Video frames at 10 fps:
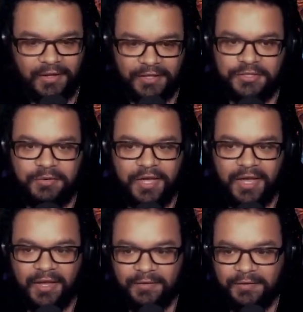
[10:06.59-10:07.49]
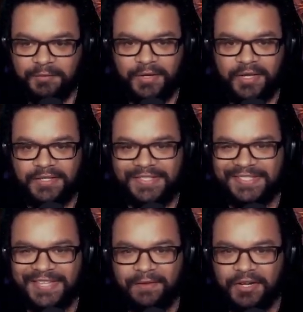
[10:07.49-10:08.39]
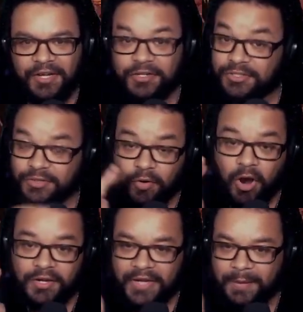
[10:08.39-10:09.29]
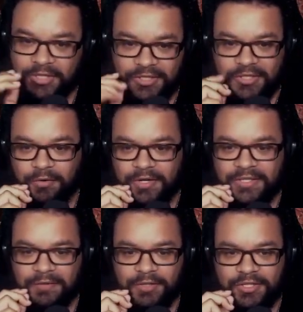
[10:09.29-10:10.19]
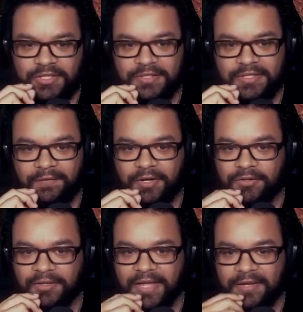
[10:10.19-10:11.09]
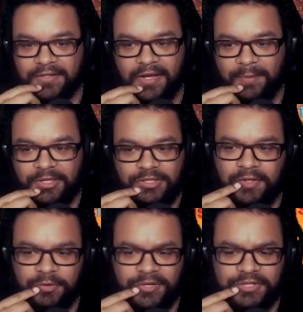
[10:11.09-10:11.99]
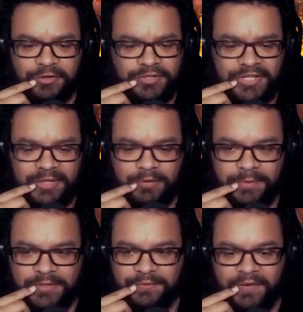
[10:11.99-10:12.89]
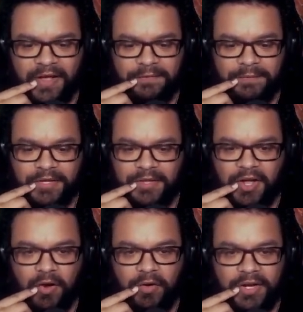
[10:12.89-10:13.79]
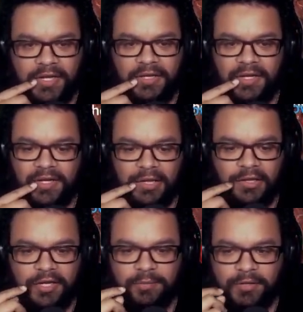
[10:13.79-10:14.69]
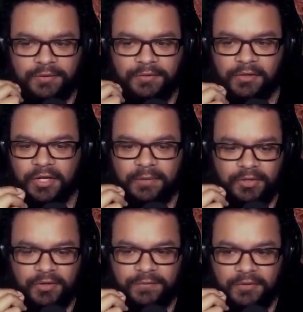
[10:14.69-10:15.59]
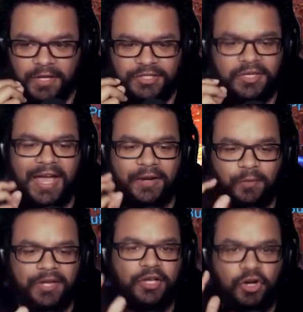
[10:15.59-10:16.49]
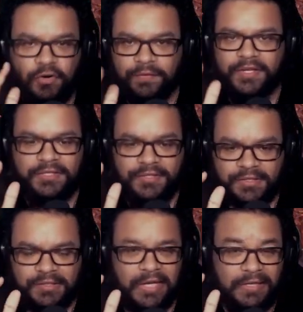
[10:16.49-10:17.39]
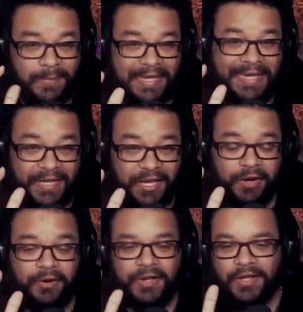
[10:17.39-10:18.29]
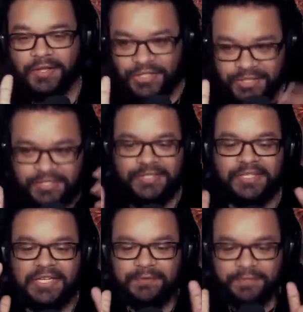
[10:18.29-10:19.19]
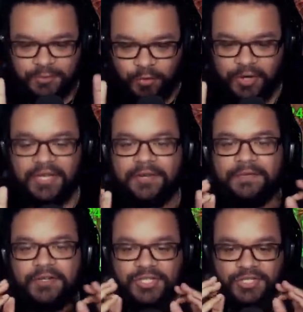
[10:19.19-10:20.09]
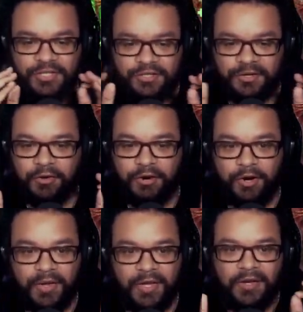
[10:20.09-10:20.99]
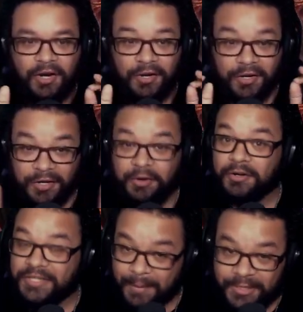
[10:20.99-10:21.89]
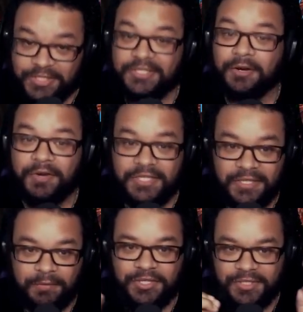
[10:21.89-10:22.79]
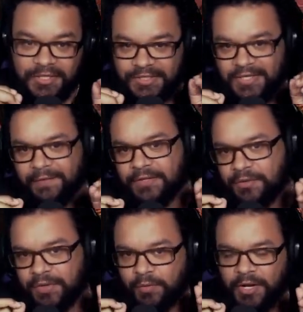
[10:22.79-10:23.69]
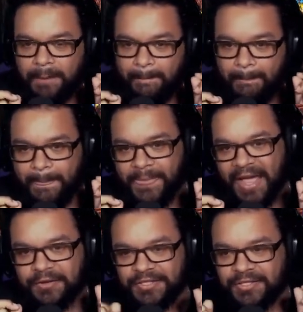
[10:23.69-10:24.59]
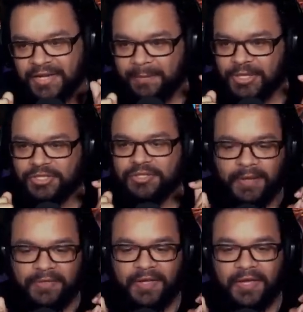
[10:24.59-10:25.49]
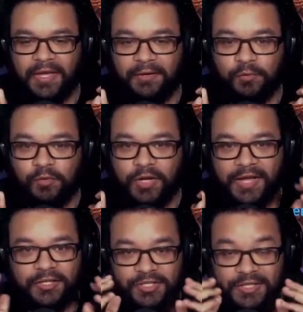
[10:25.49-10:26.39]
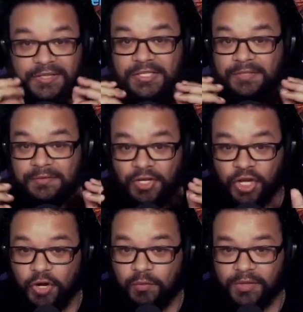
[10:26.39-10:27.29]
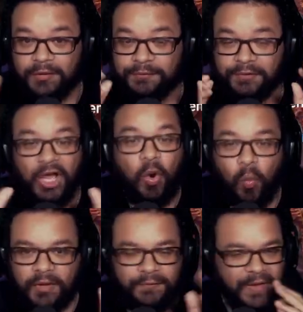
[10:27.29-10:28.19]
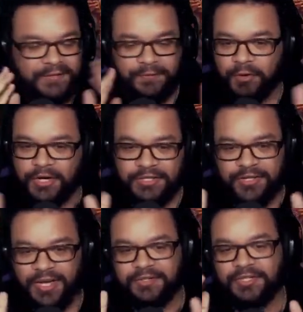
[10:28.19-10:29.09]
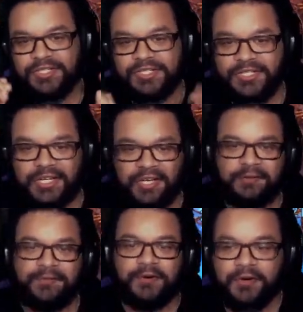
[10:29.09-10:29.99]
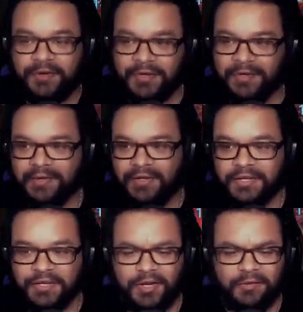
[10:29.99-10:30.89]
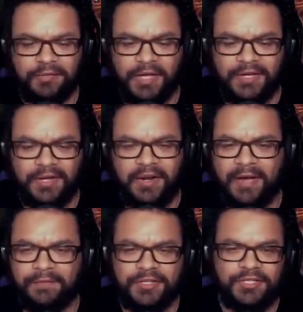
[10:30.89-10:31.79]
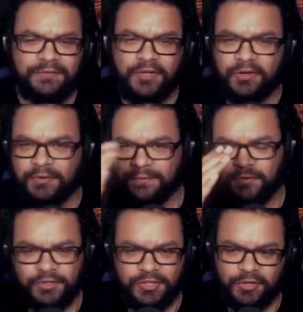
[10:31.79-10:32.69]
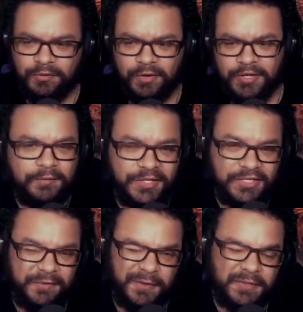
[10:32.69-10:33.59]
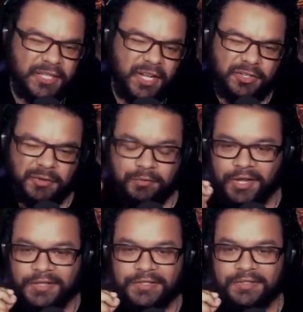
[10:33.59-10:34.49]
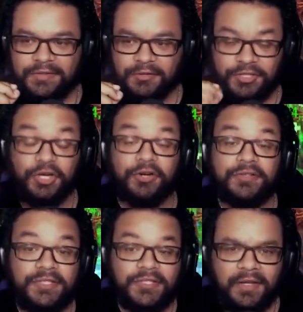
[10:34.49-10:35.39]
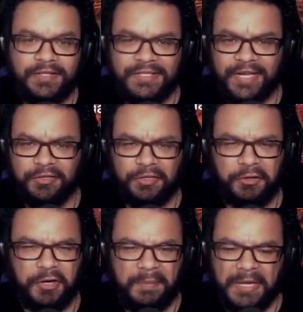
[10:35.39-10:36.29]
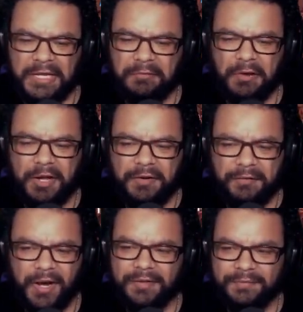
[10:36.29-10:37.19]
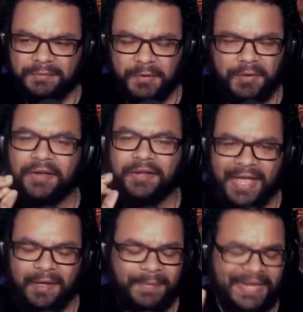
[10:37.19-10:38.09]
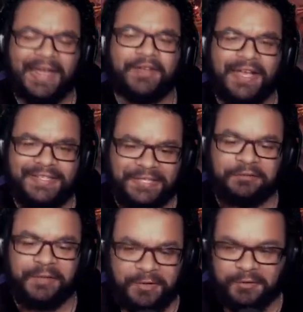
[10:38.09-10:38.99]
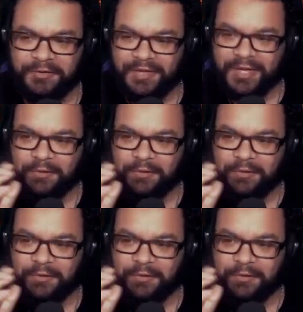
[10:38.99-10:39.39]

It's okay. We hit a 700, so our damage is increasing. We just hit 700,000 damage. 3 turns in, we're up to 5 mil already. Looking beautiful, looking beautiful. I just kind of want to go over this at the beginning here just to see if it's working, if our shields are growing, our damage is increasing. We just hit 721,000 damage, and then we'll kind of just let this go. We'll let it flow. I'll fast forward it so you guys aren't just sitting here for, you know, I think on average, if you go the full turn run, what is it, 1,500 run or turns, it's like 30-minute run, right? But we're not gonna I'm not gonna have you guys sit through that whole thing.